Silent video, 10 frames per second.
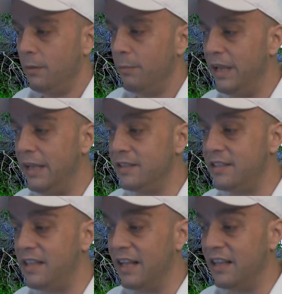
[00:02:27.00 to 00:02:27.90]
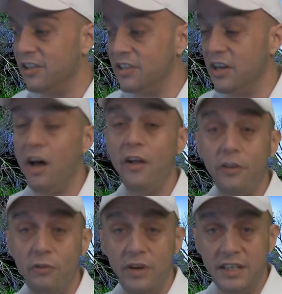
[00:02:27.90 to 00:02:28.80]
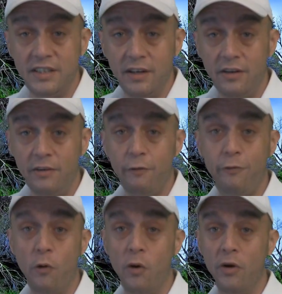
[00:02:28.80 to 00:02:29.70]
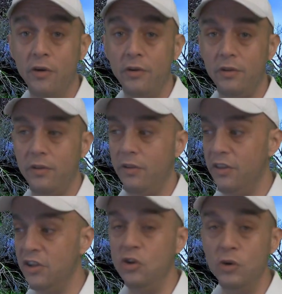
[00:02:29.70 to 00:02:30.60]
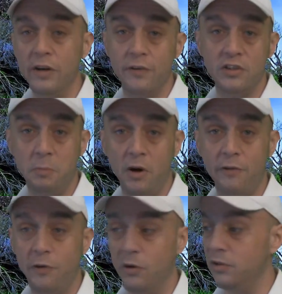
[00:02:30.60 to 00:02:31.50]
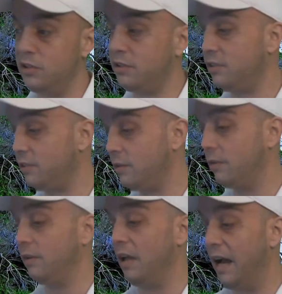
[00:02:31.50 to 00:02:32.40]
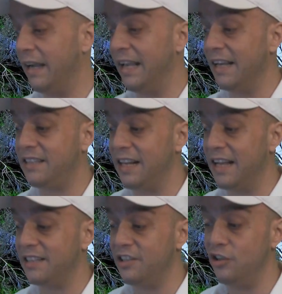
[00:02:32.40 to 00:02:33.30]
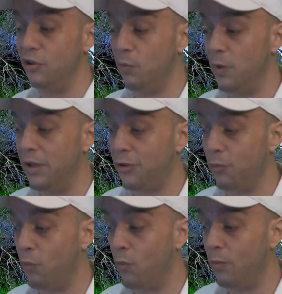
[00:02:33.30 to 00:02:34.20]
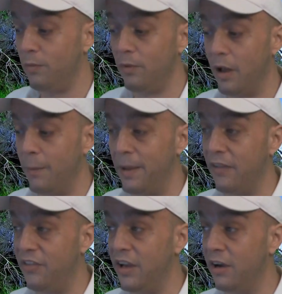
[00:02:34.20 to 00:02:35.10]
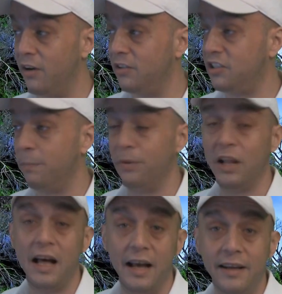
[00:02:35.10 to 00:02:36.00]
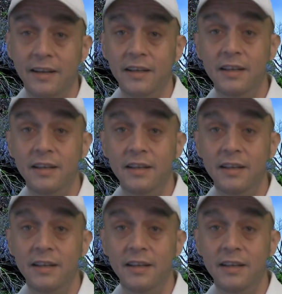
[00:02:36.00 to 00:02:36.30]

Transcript: means that there's another reason for the two different smartphones. I guess it has to do with about their supply.